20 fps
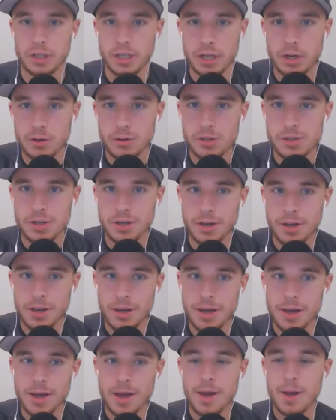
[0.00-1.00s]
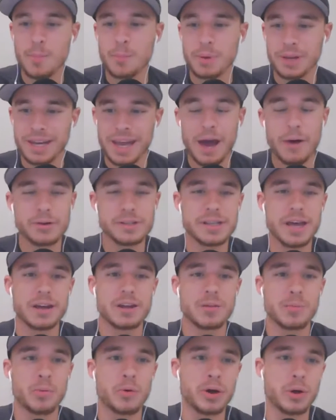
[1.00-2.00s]
years, but now it's
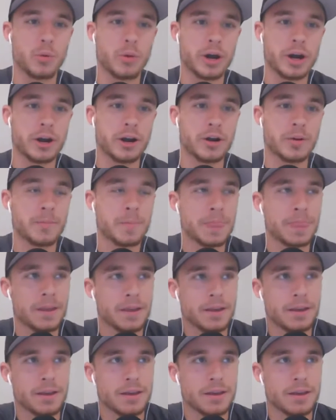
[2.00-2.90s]
gotten to the point where